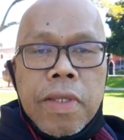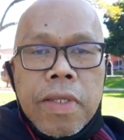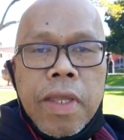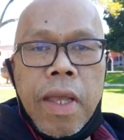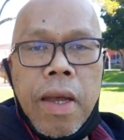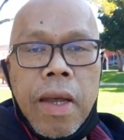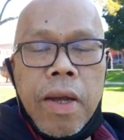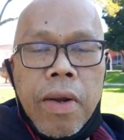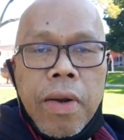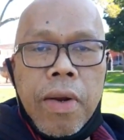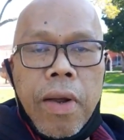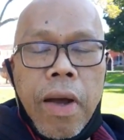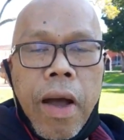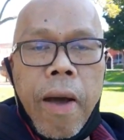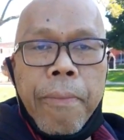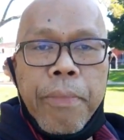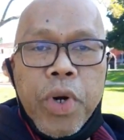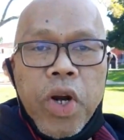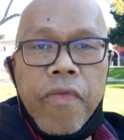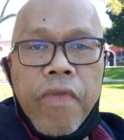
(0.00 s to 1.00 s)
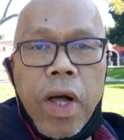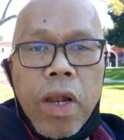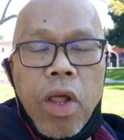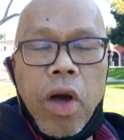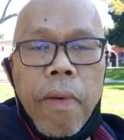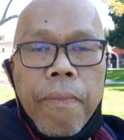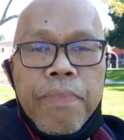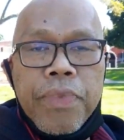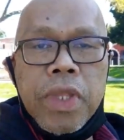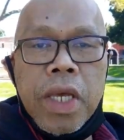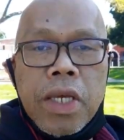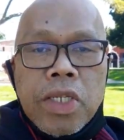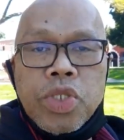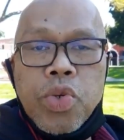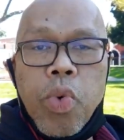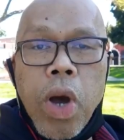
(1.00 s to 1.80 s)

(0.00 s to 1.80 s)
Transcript: the approval of this